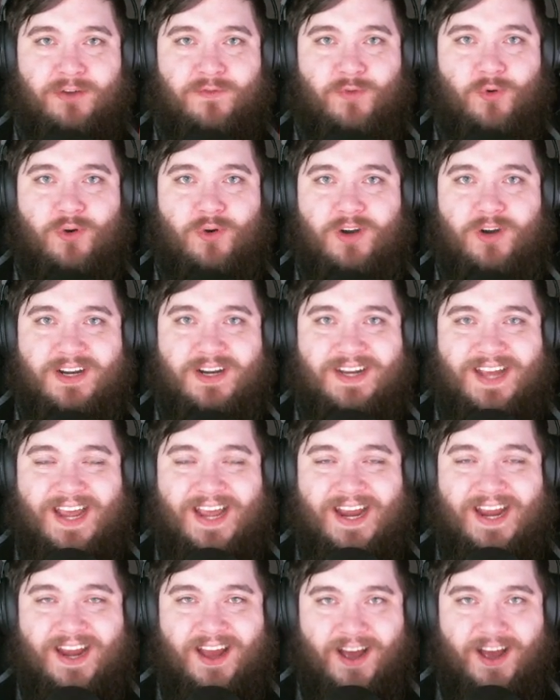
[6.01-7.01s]
for
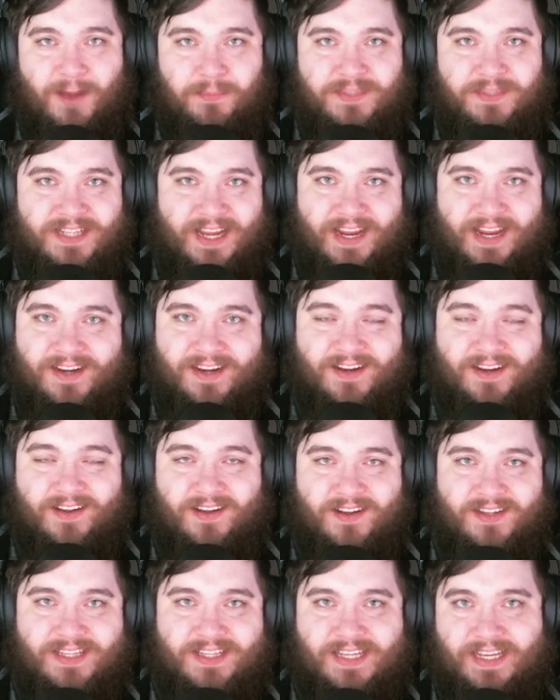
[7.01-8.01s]
an update
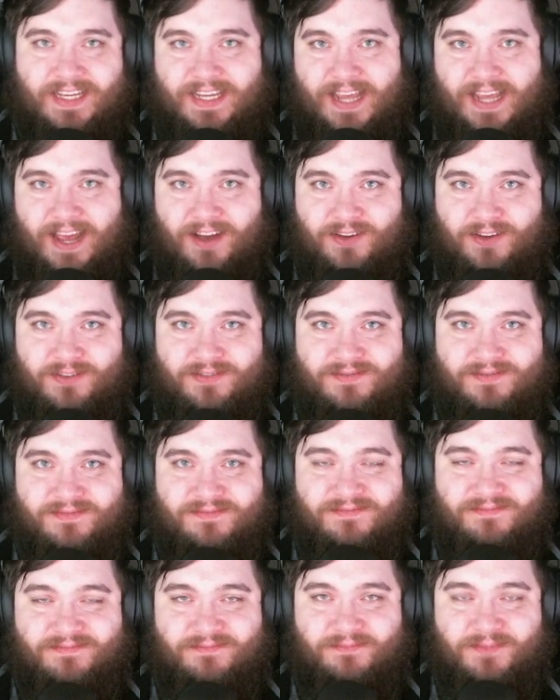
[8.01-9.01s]
on the account.
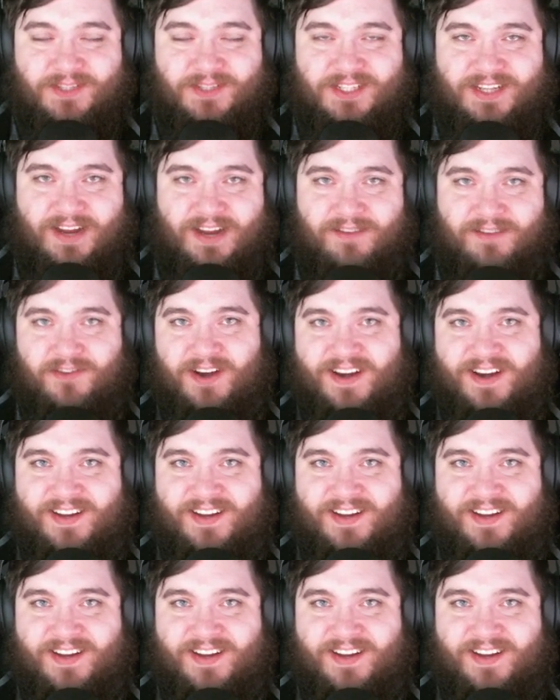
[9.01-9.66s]
Let's dive right